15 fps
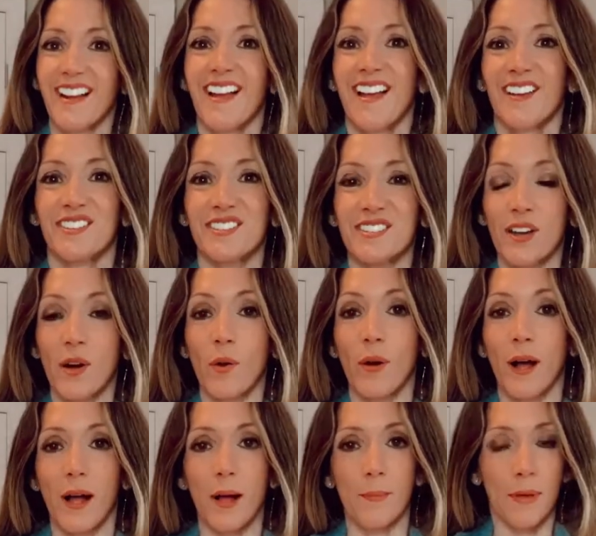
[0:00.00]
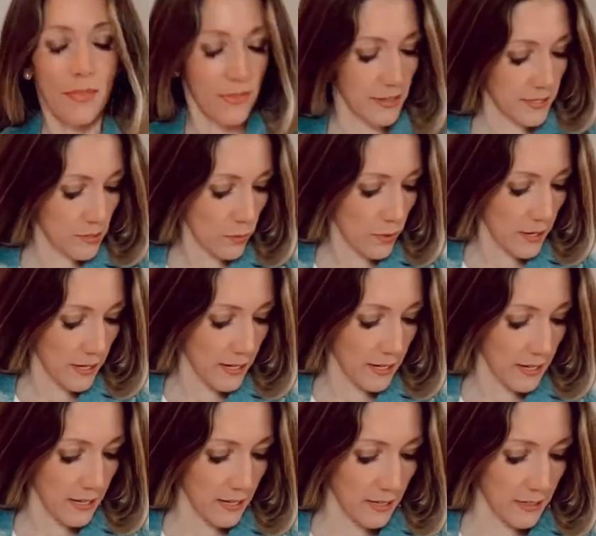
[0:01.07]
So um, this one
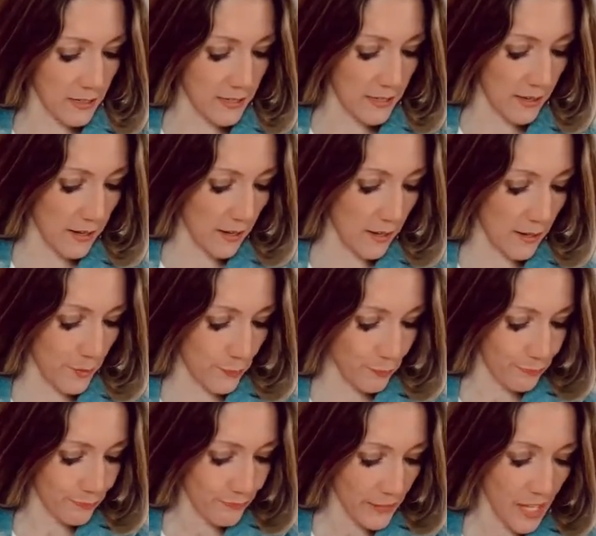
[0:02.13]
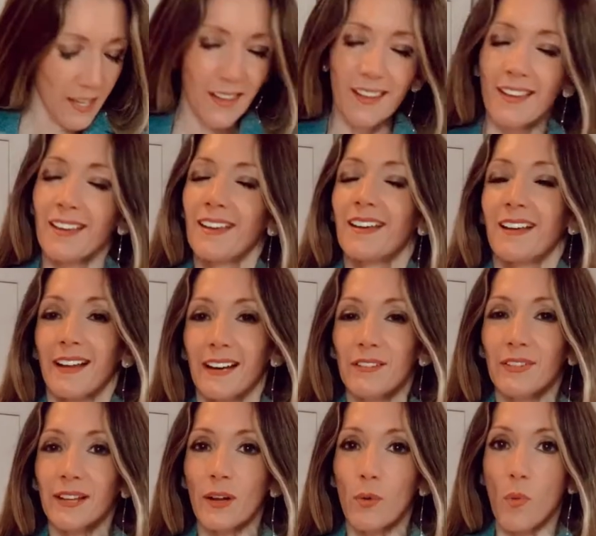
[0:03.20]
is um, kind of
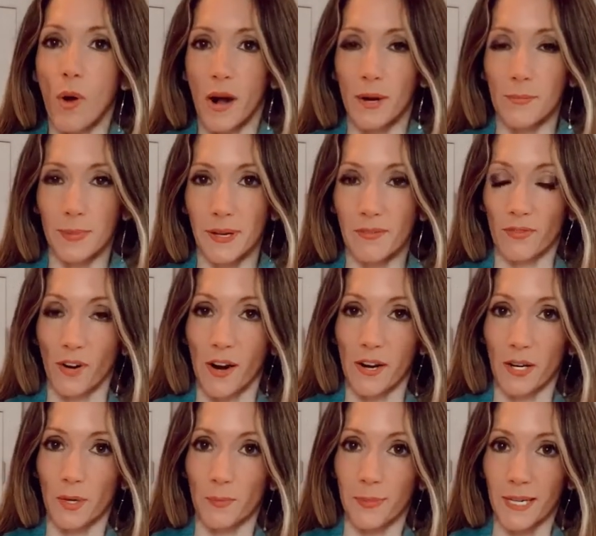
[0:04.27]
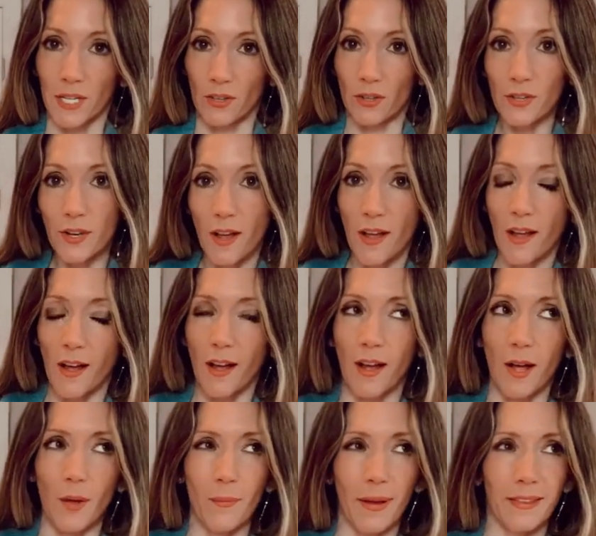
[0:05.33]
like a wannabe Veronica Beard.
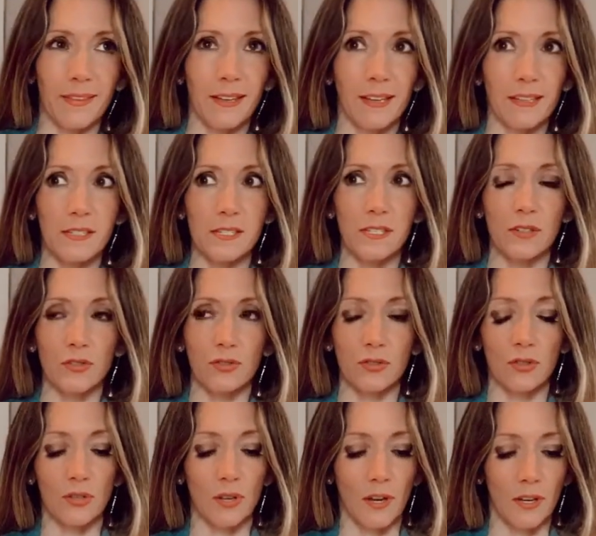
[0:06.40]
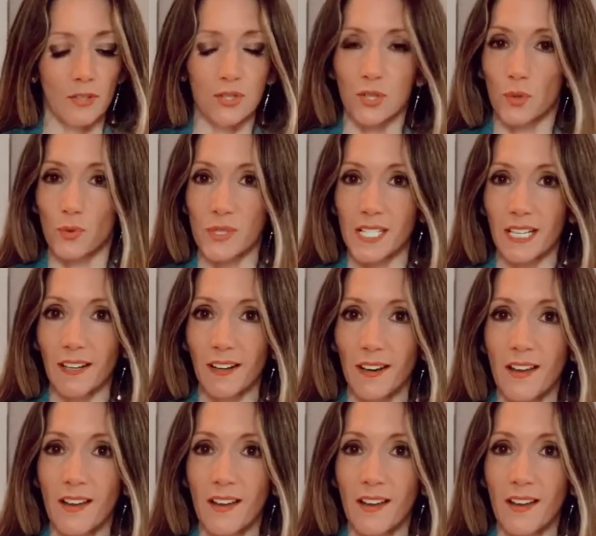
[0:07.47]
Um, I think it's uh, choosy.